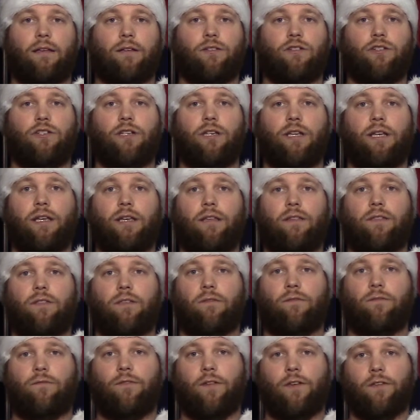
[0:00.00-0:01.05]
G, the
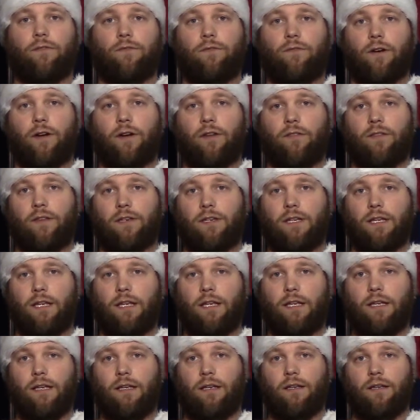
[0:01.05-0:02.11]
5th fret of the
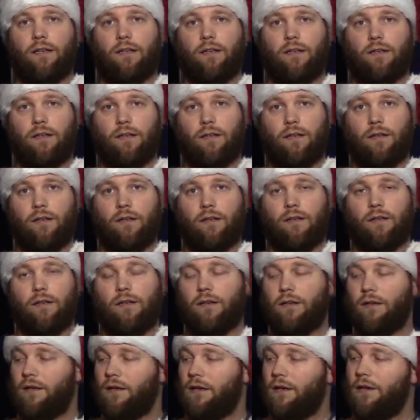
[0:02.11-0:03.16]
D,
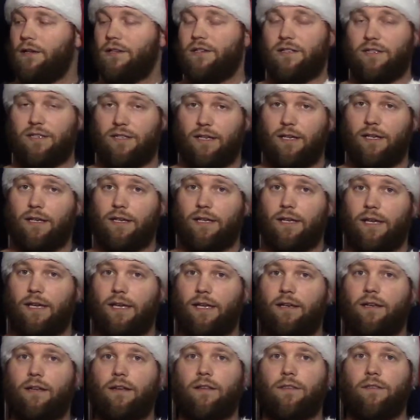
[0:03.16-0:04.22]
C
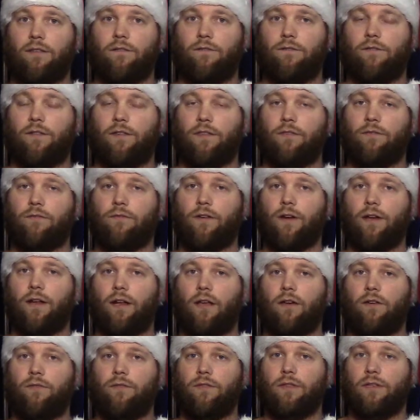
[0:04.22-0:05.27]
again, the 5th fret
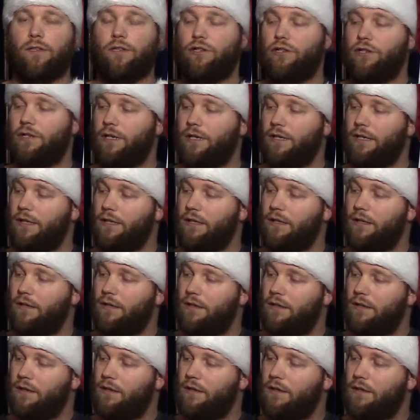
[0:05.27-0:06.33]
of the G,
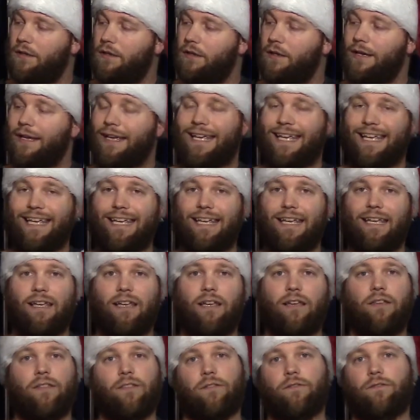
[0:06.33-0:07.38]

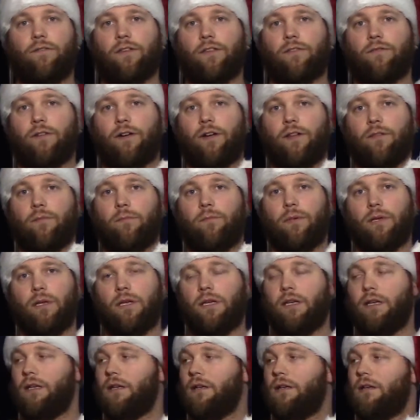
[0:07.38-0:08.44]
E, the 5th fret of the
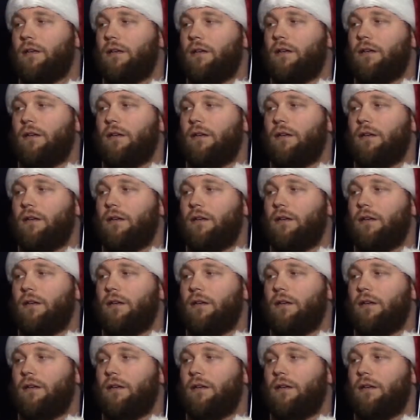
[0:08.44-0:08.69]
B,